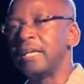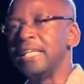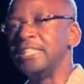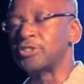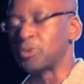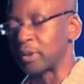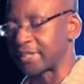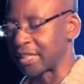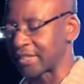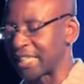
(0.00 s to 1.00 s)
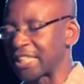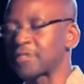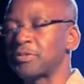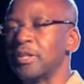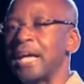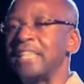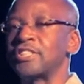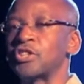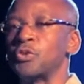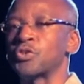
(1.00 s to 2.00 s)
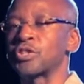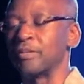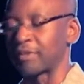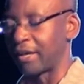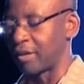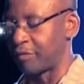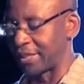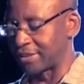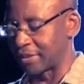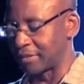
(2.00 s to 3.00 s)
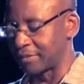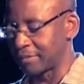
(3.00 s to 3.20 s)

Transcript: into a successful execution of Carifesta.